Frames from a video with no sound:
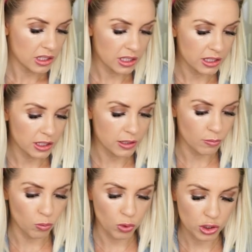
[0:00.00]
says it's a
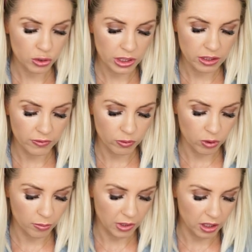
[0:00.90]
moisturizing
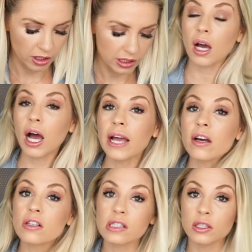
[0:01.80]
formula. I
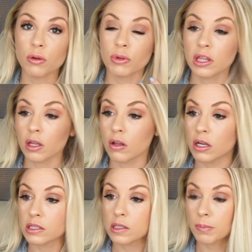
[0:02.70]
honestly don't think the
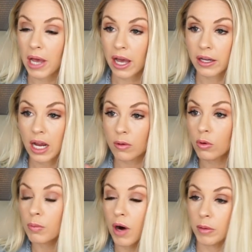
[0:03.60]
gloss is bad. I
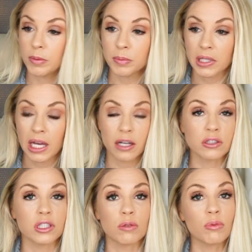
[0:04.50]
will probably
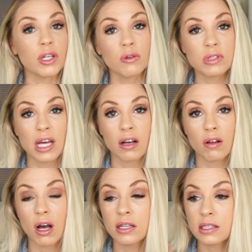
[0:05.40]
actually reuse that
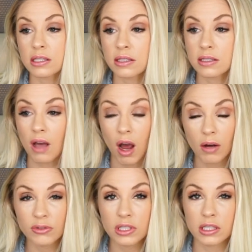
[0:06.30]
gloss. It's
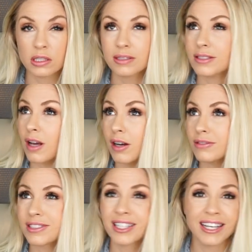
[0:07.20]
soft,
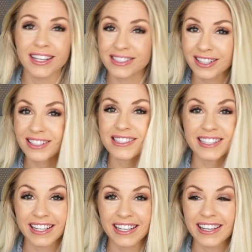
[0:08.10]
soft. It's not
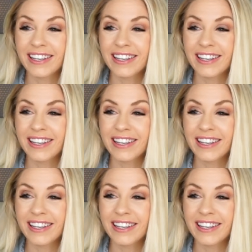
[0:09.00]
sticky.